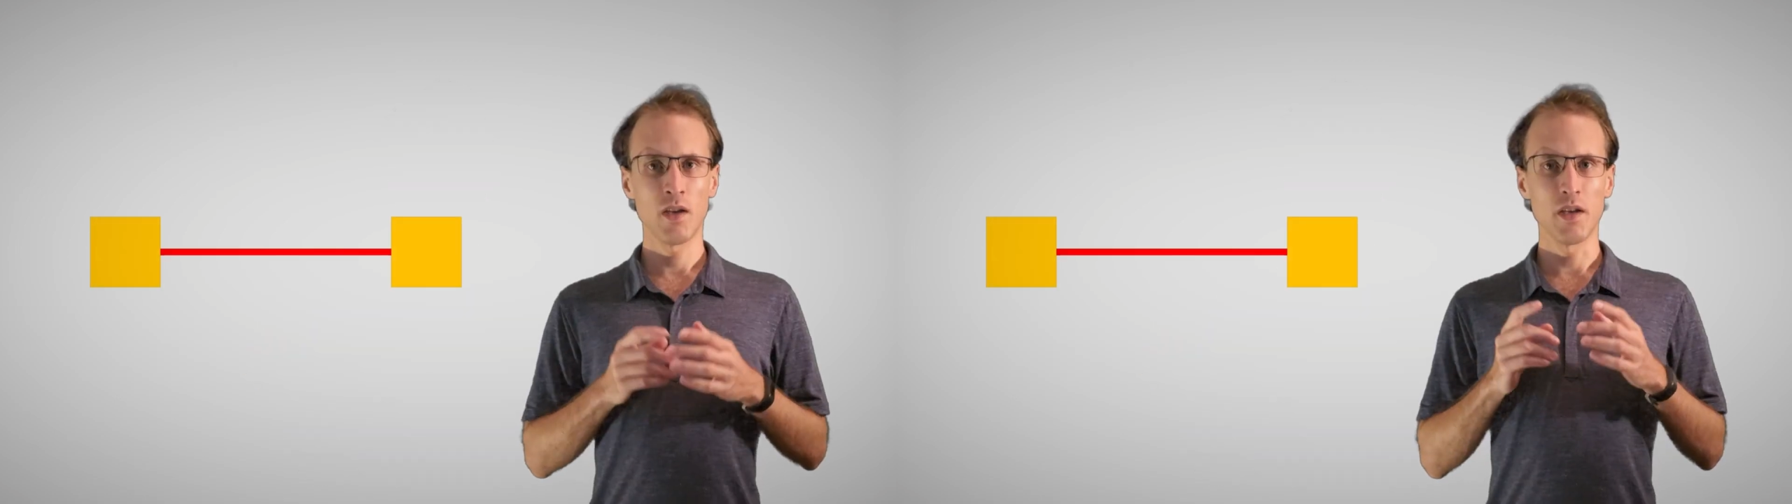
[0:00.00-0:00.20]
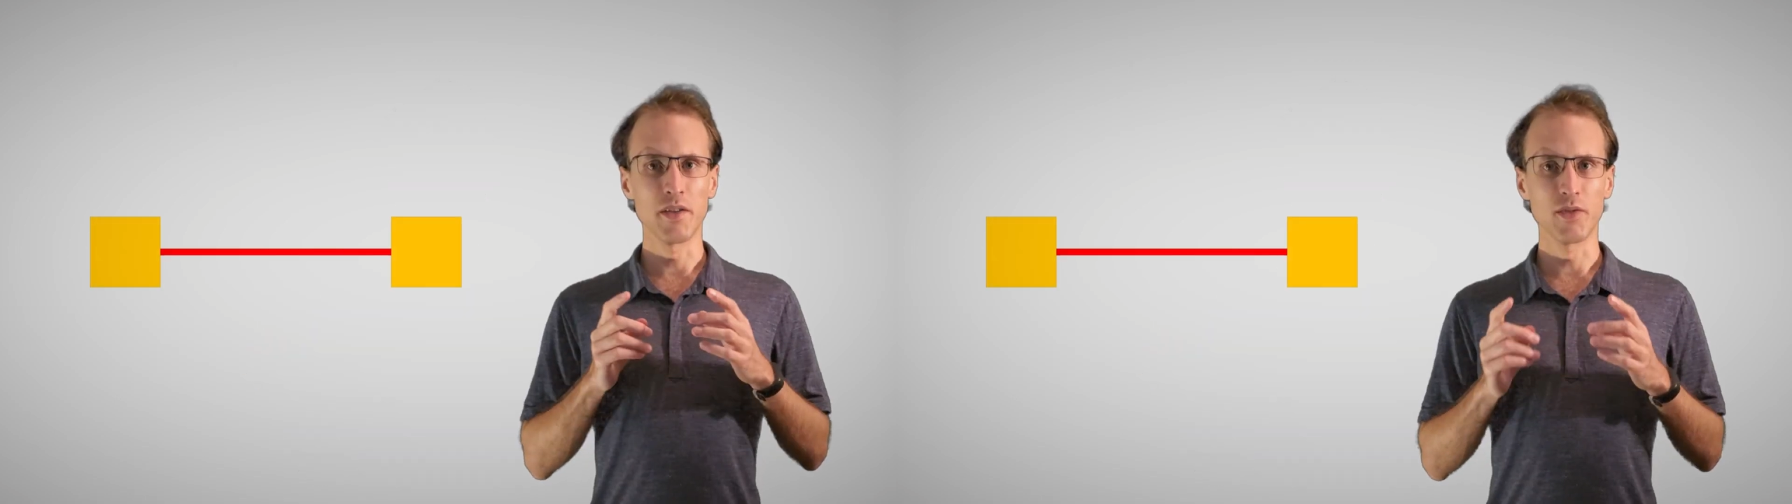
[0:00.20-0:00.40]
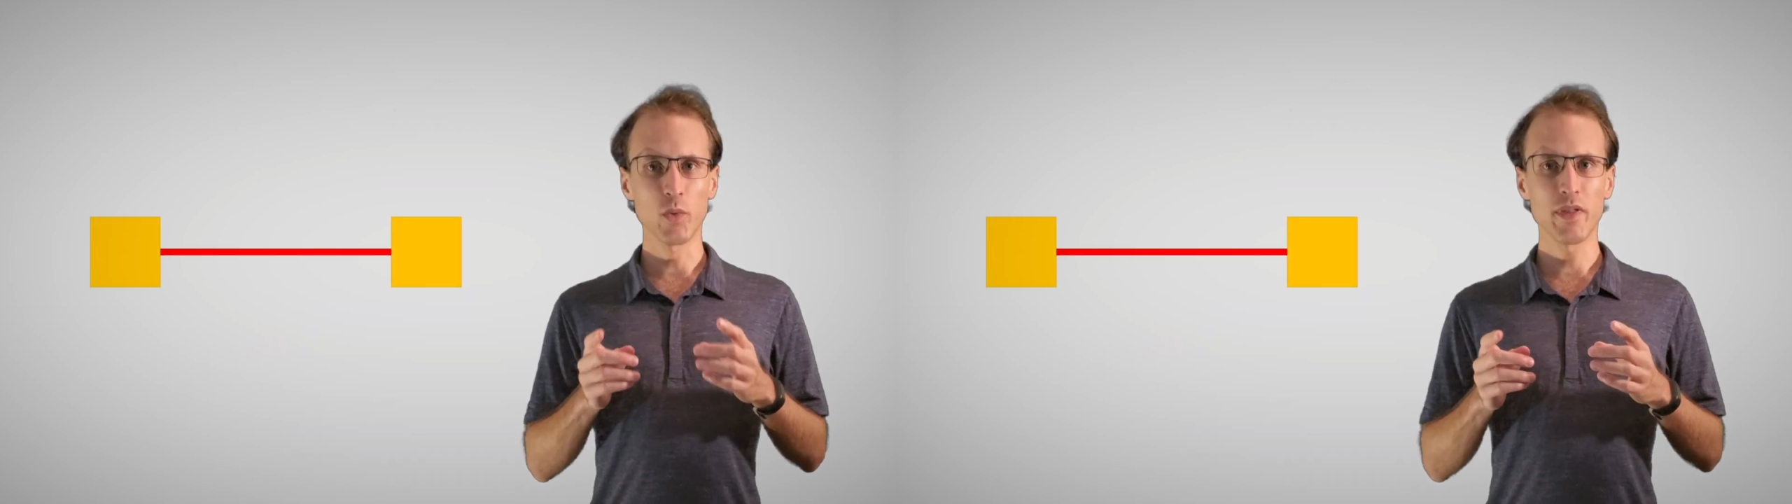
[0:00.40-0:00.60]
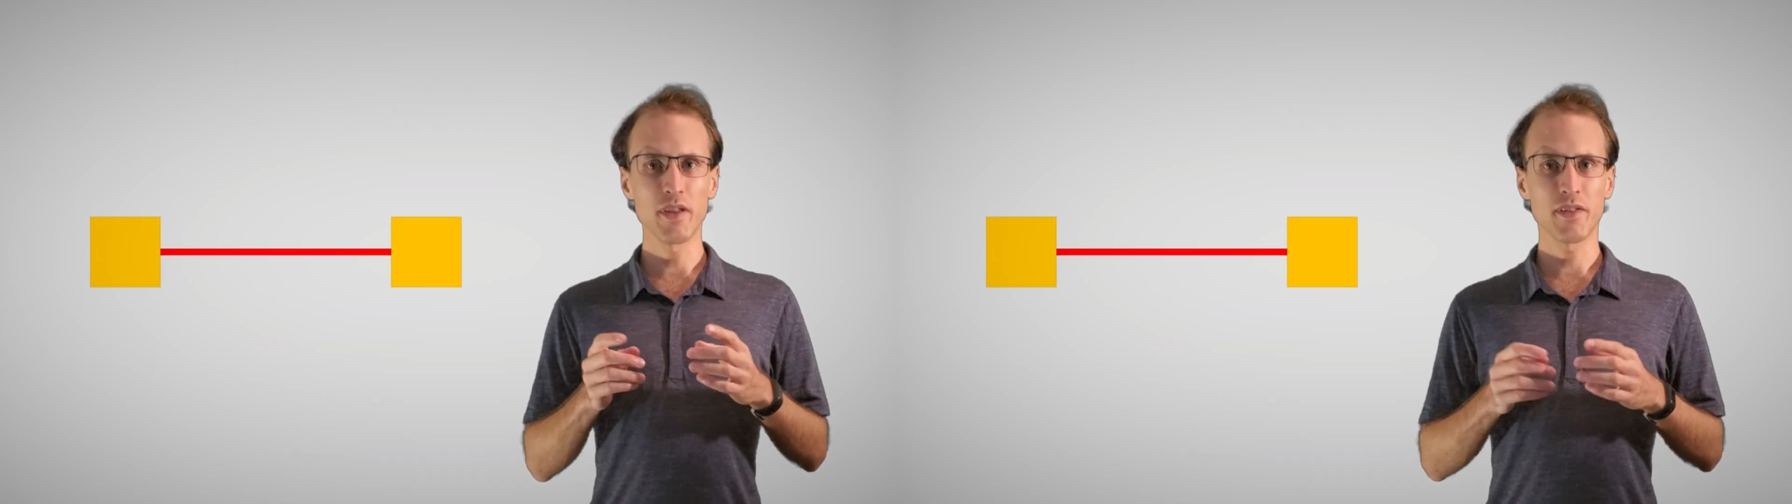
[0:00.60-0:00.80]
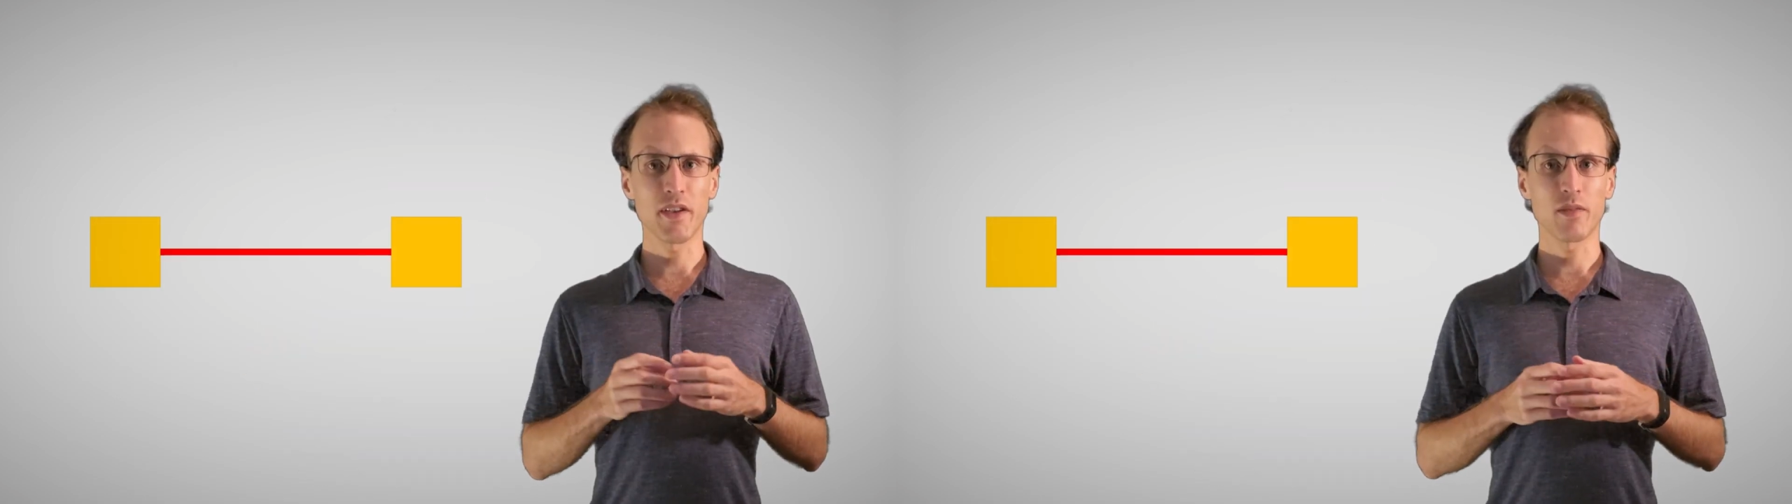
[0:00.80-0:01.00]
It is with
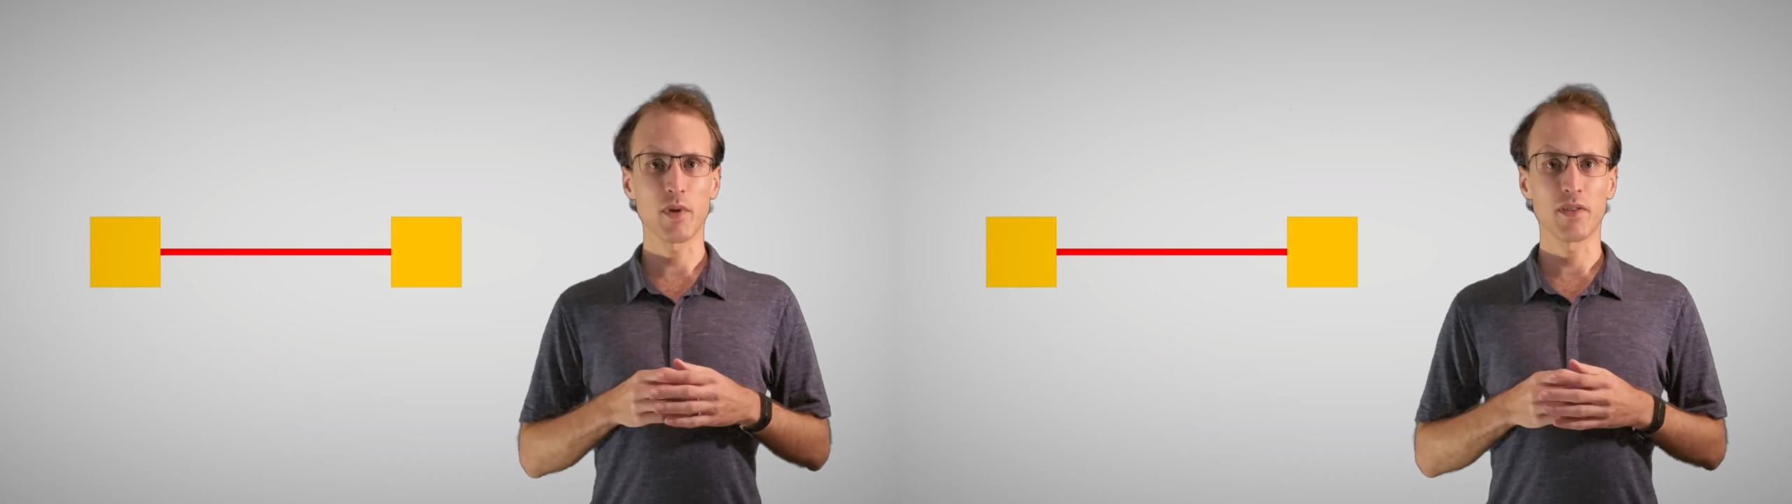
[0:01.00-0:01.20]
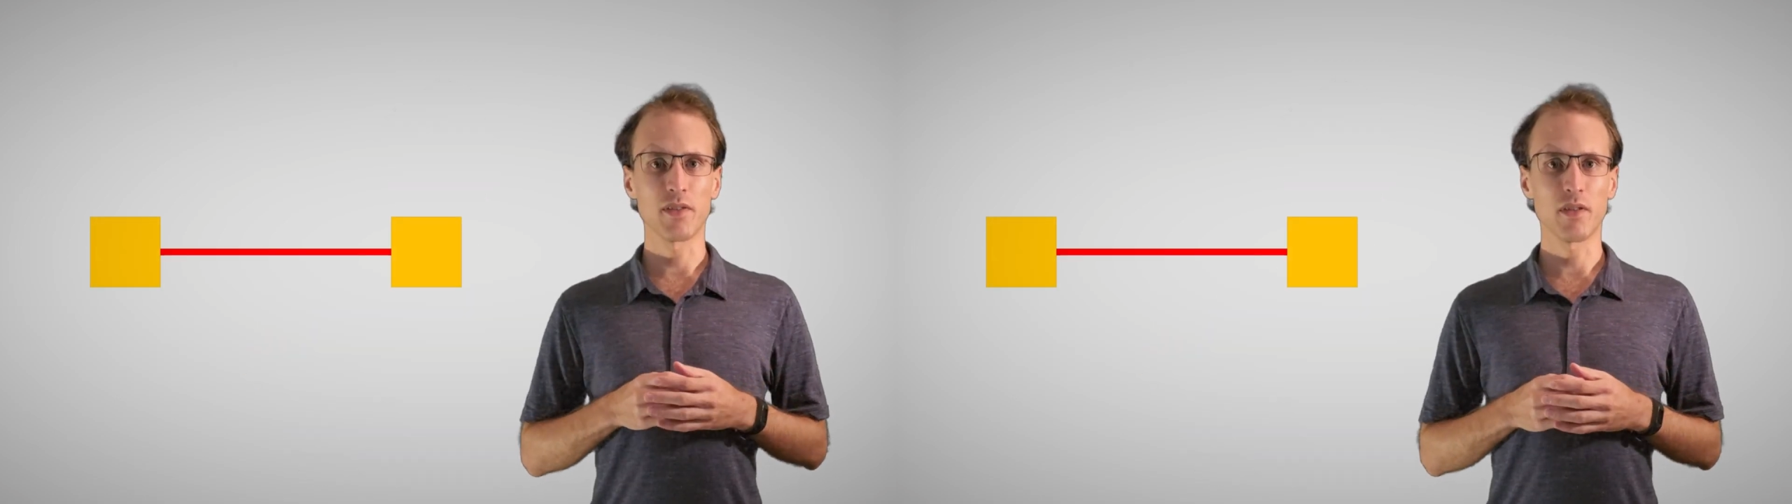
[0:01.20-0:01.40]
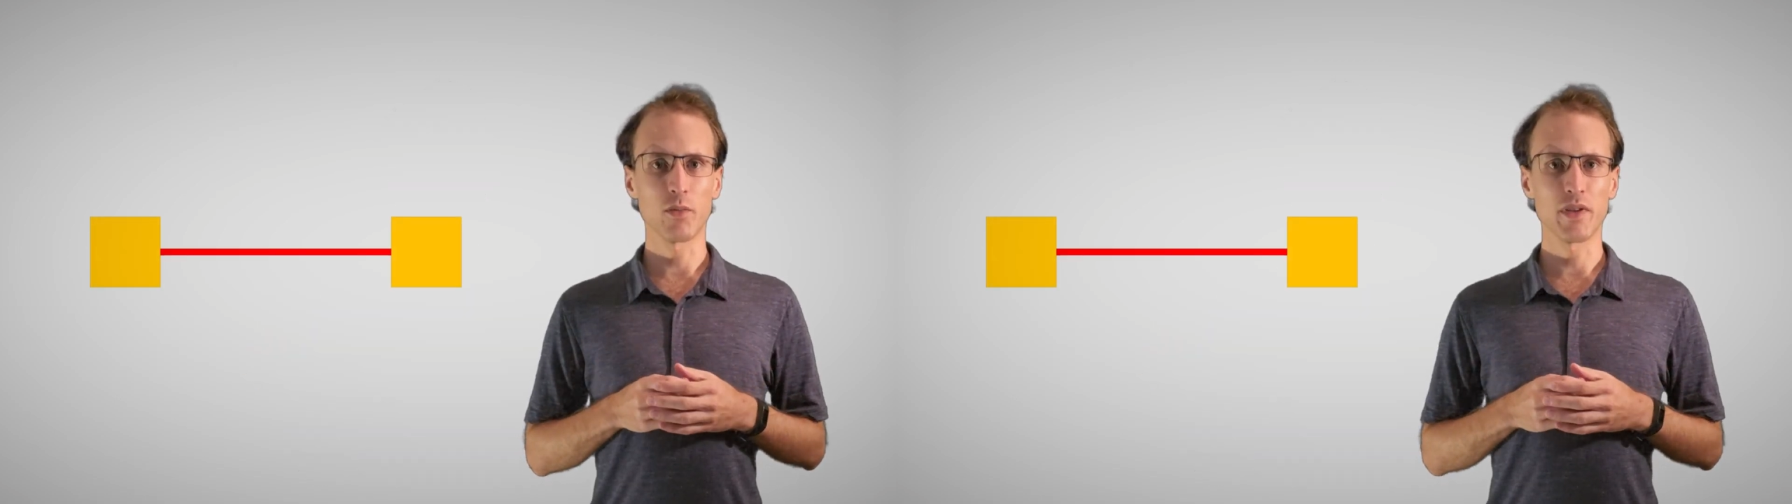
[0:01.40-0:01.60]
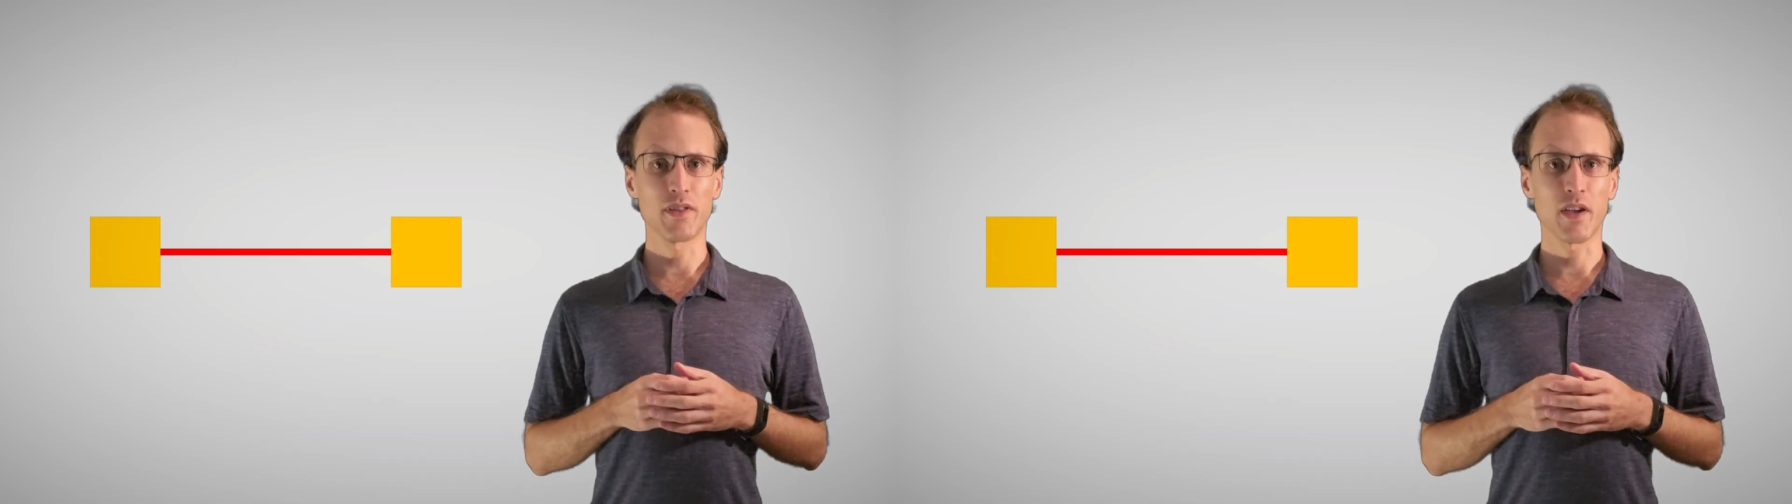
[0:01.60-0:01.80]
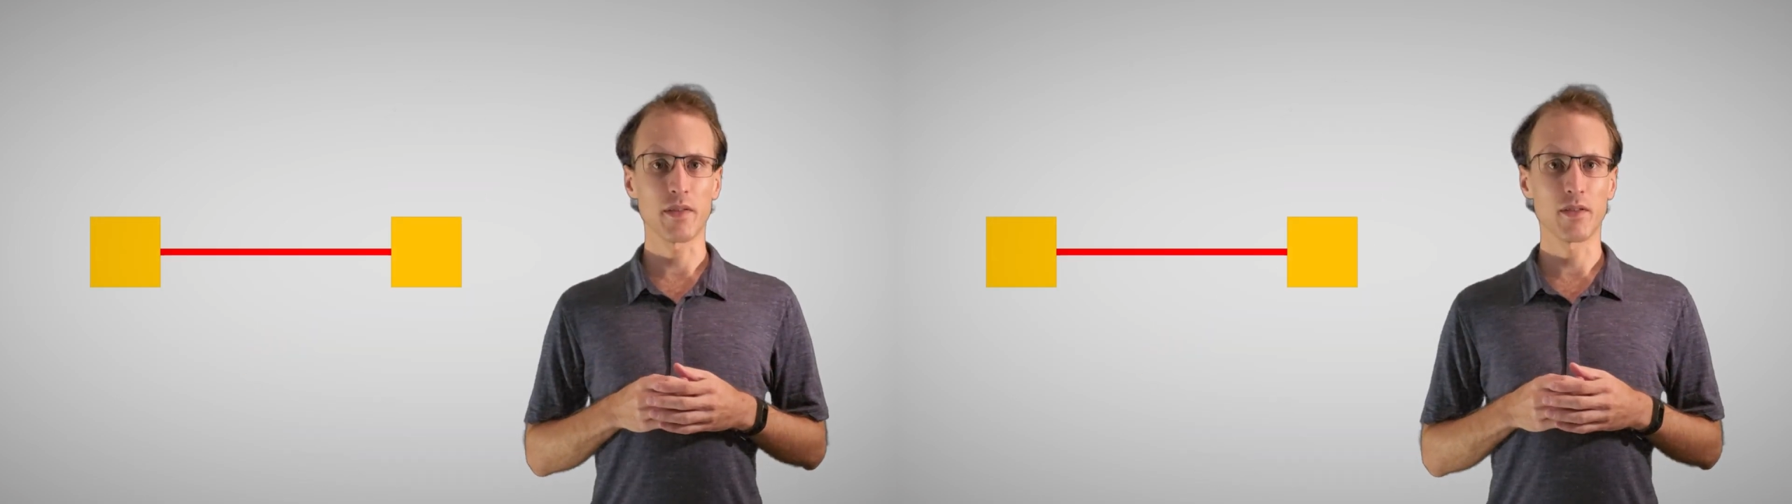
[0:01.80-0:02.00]
these test masses that we detect